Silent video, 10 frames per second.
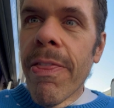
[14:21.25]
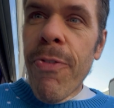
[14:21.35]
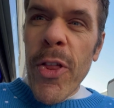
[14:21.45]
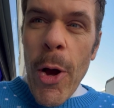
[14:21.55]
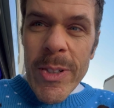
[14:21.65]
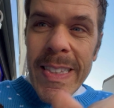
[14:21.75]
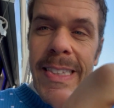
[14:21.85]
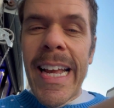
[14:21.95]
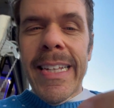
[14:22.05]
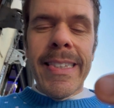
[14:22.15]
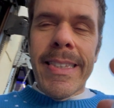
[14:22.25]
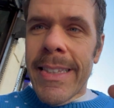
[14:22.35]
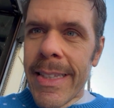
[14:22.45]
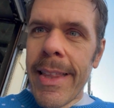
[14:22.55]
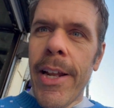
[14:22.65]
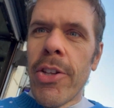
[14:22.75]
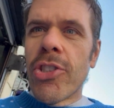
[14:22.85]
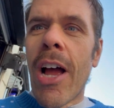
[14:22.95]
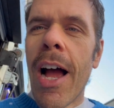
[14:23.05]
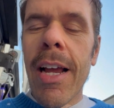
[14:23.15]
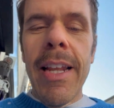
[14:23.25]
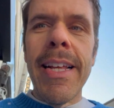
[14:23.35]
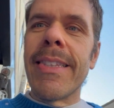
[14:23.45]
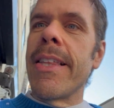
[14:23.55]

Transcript: for those six little chocolates,